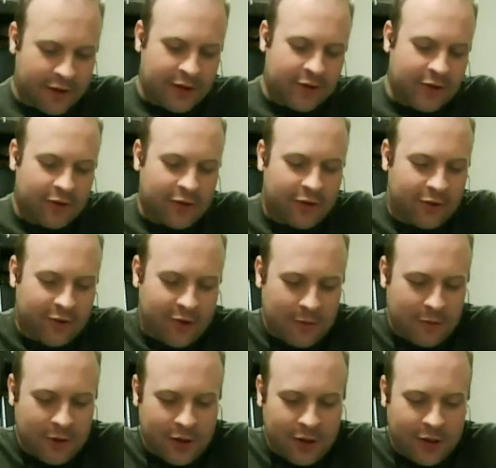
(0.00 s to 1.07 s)
I
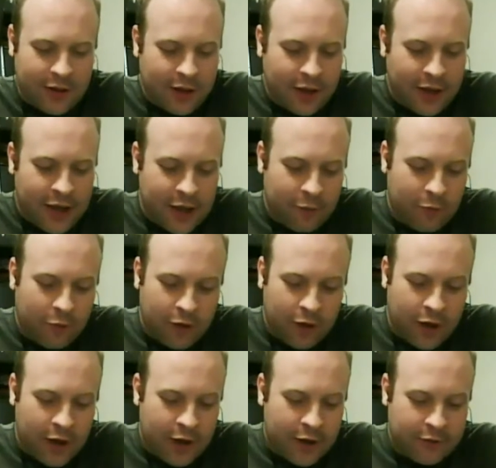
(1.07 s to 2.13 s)
think this is something.
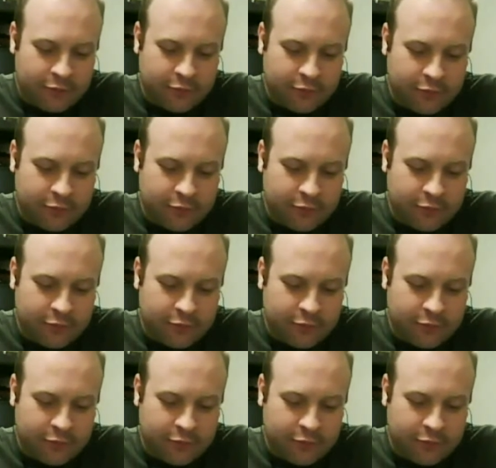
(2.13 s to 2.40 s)
Again,